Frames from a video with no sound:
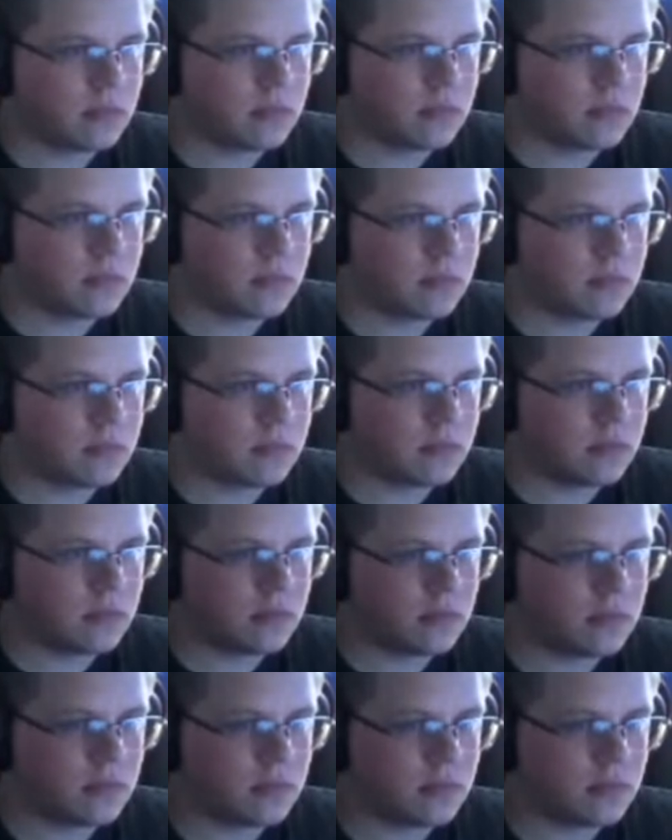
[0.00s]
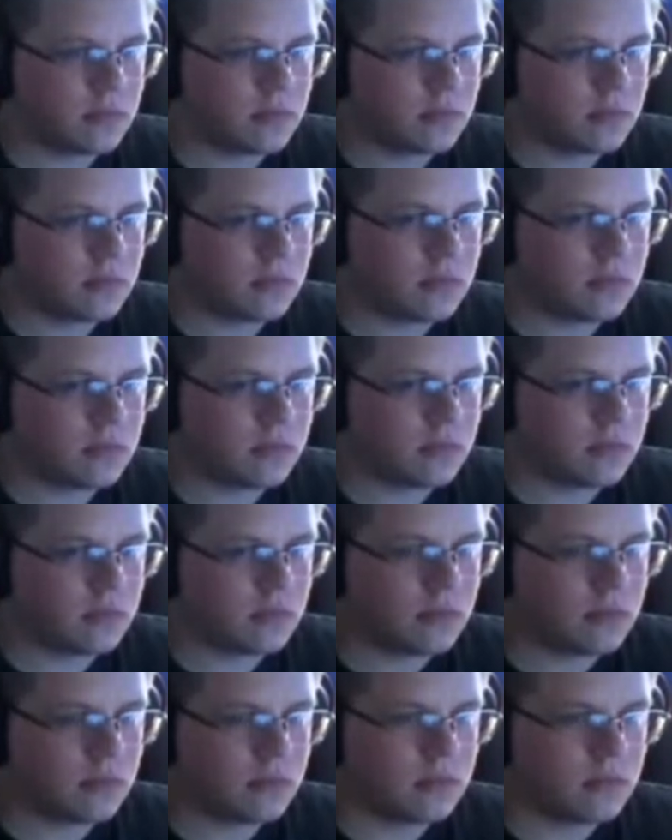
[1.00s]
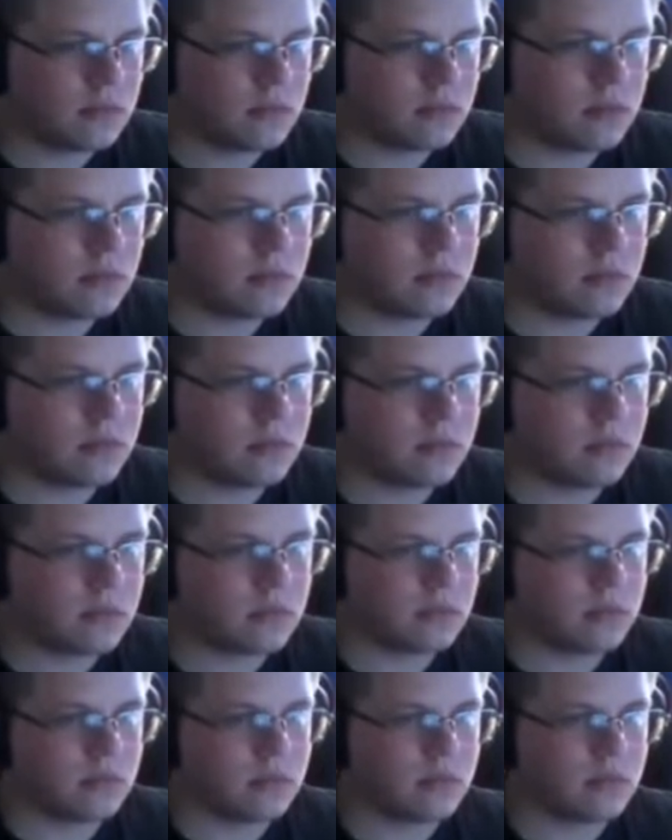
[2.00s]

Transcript: [no speech]